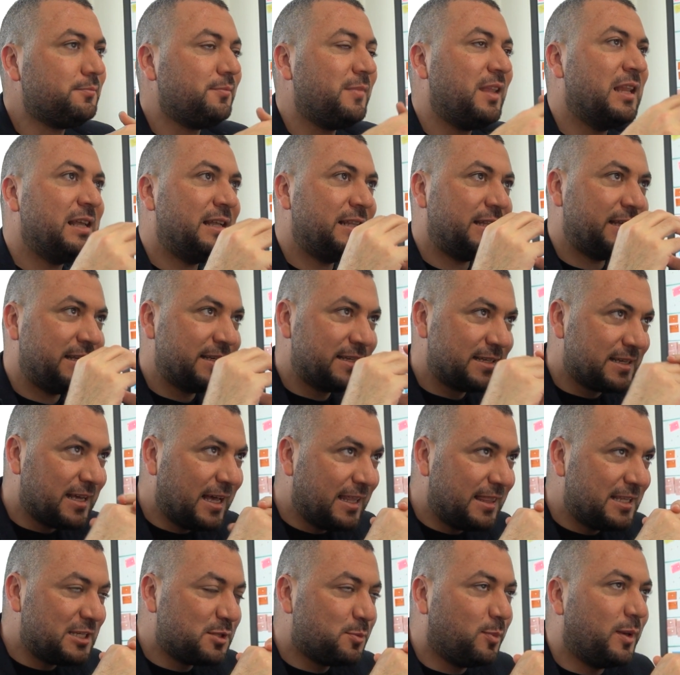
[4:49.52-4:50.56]
And
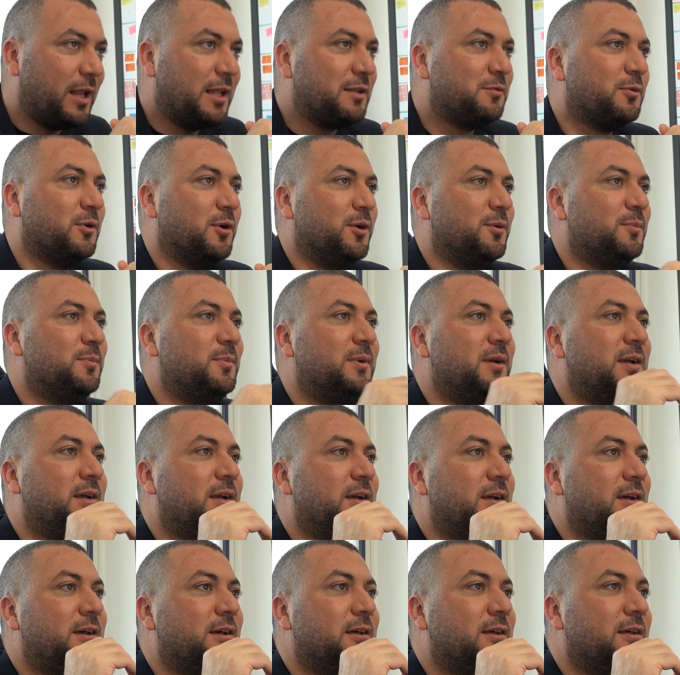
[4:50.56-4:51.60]
inside this platform,
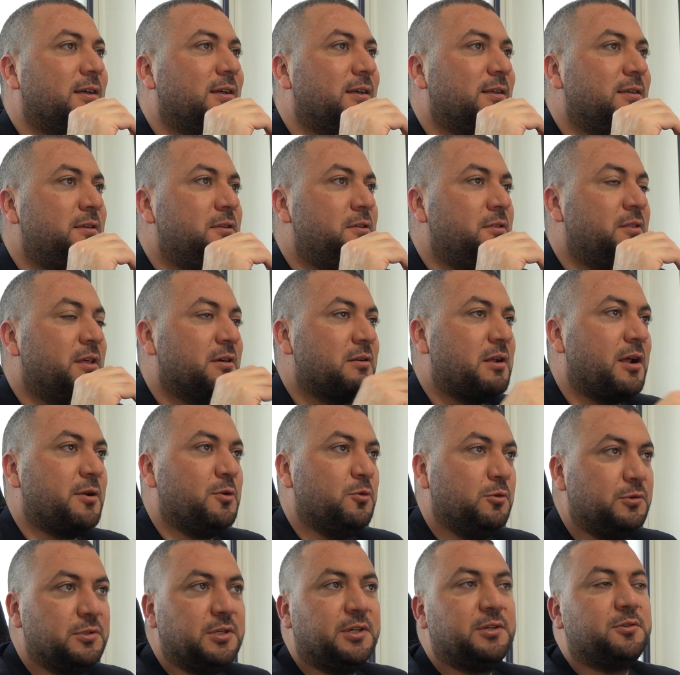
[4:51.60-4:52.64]
there are
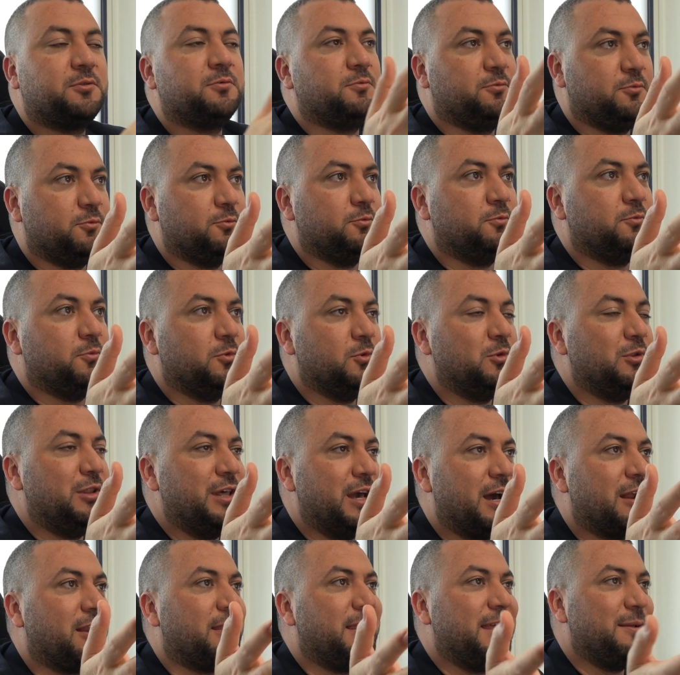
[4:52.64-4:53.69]
users, who they
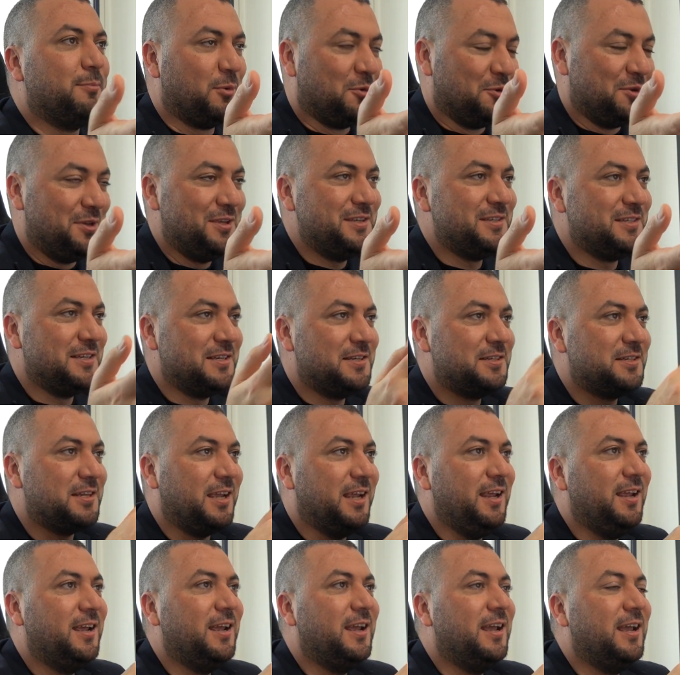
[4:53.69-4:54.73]
are the employees, let's
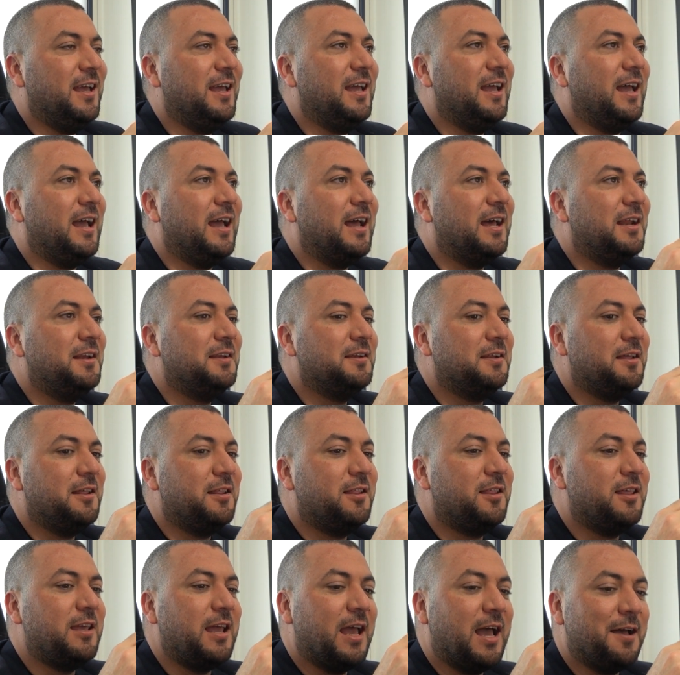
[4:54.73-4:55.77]
say, and
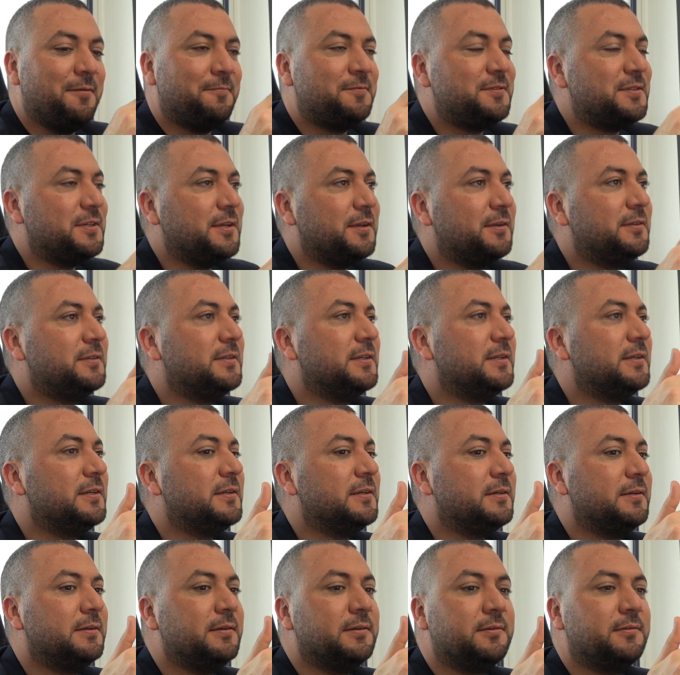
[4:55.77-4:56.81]
they have
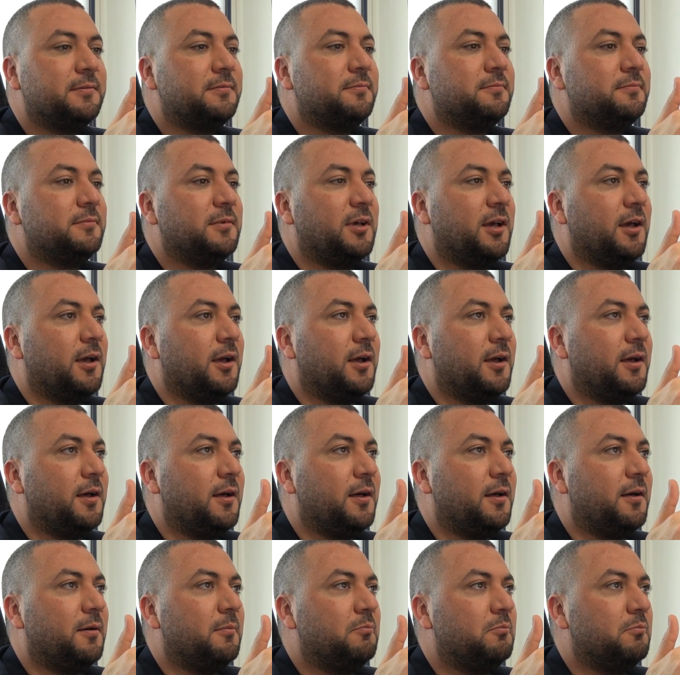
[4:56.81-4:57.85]
certain
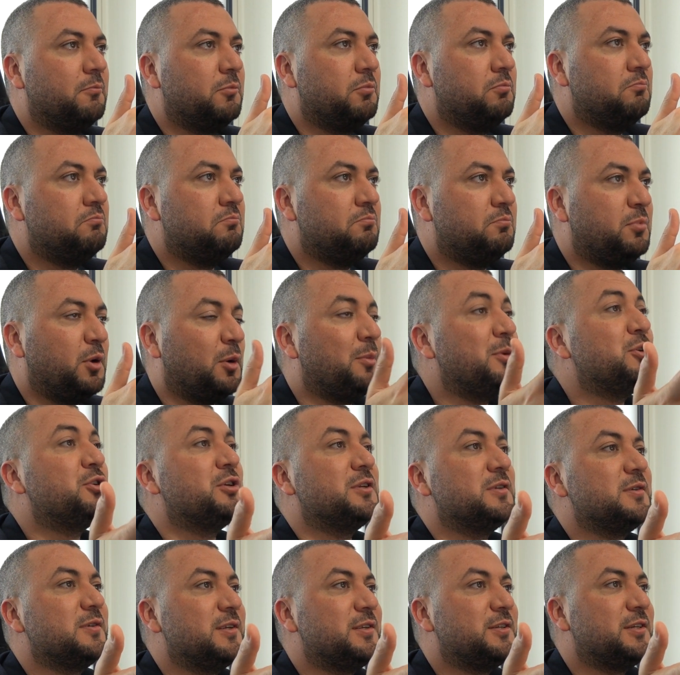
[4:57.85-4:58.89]

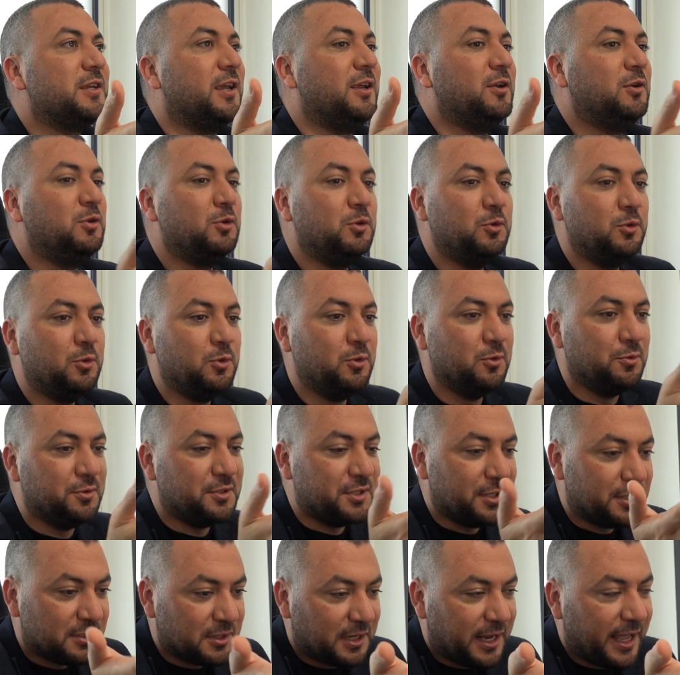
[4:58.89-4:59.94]
permissions, let's say, to do
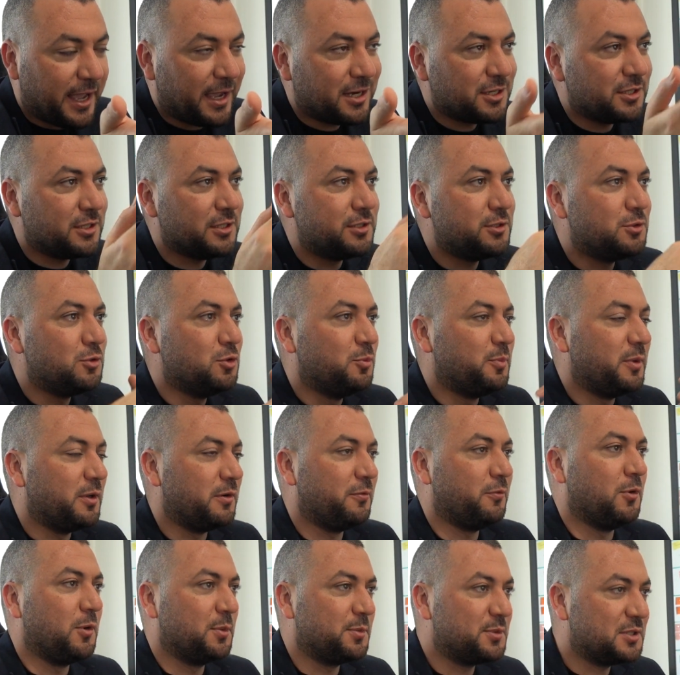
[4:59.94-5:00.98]
certain actions, to
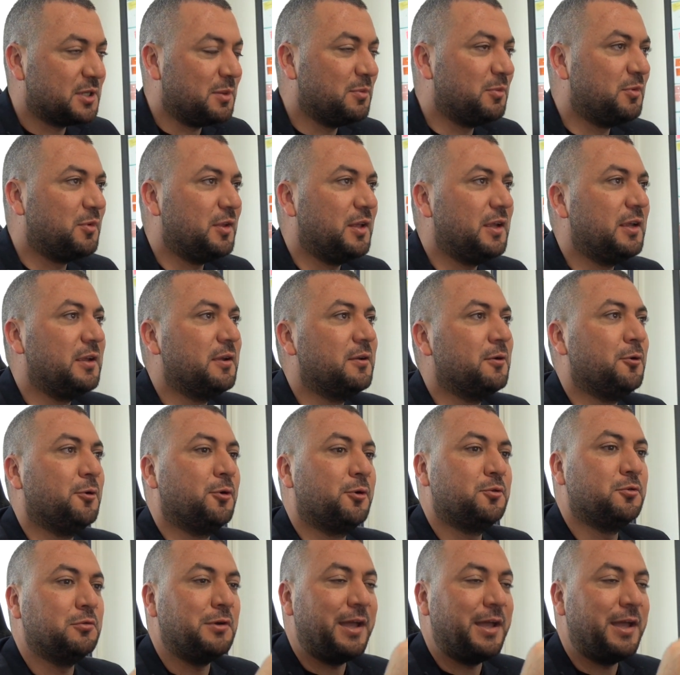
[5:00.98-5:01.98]
perform something, or to